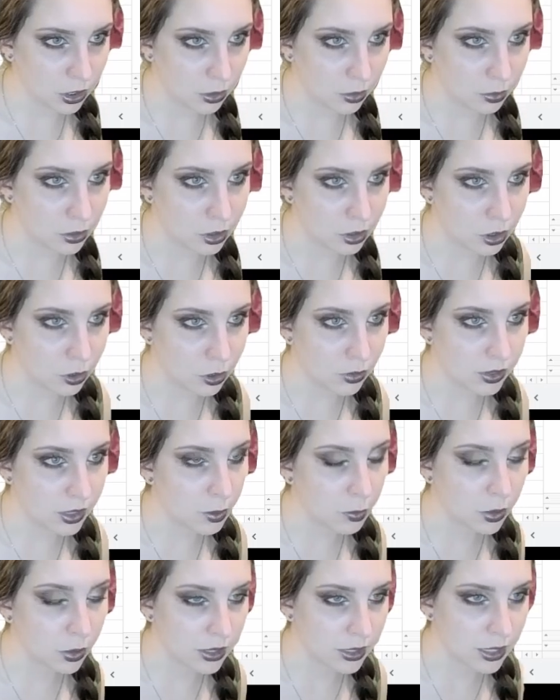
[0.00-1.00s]
to show it that
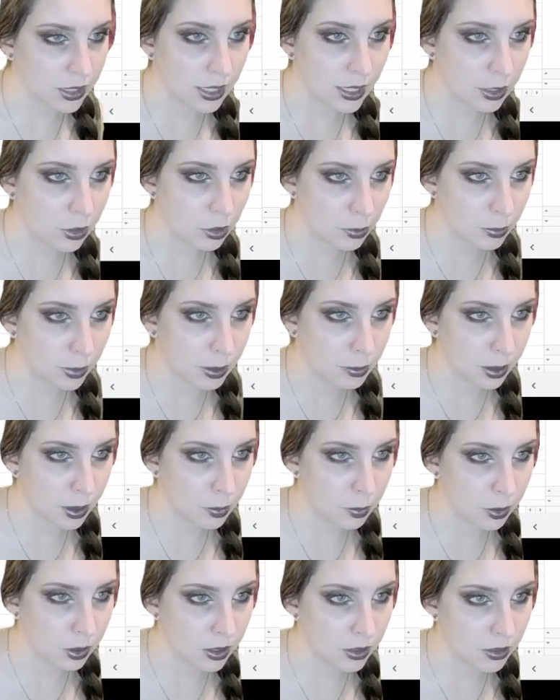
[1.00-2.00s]
you want it to increment by
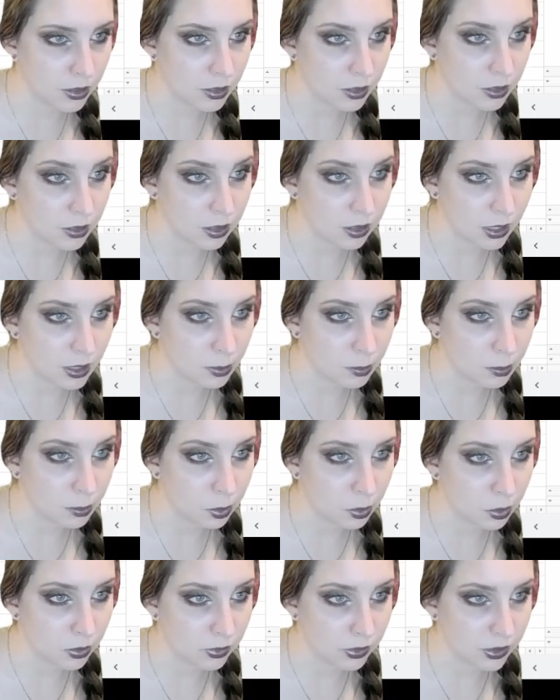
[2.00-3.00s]
1. Select
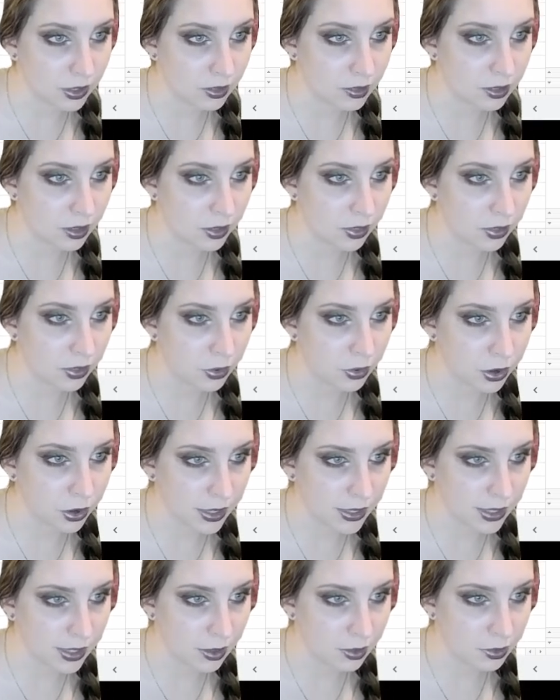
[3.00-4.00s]
both of these and then
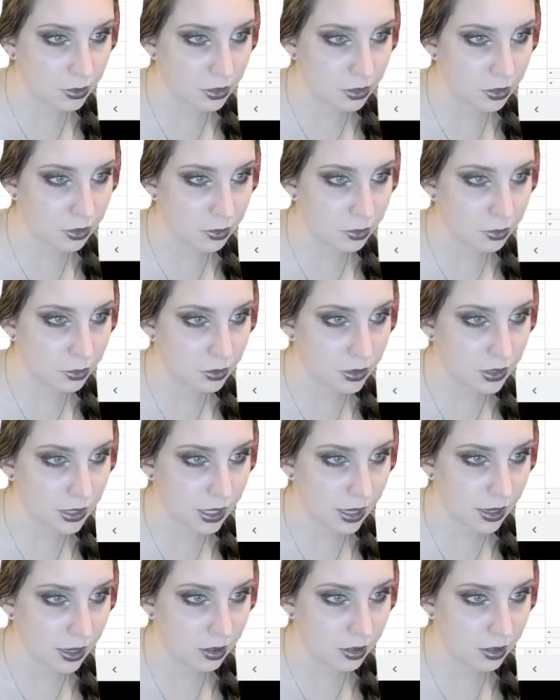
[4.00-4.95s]
drag down to 10.